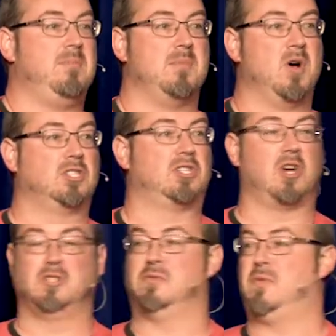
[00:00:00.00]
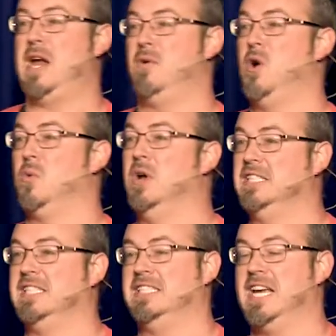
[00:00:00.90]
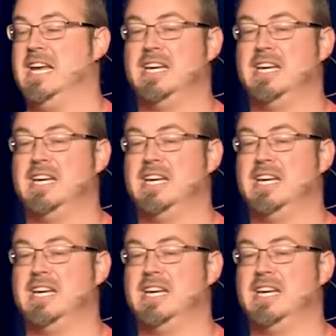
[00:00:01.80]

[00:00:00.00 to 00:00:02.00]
but Moses goes to Pharaoh, and what does he say?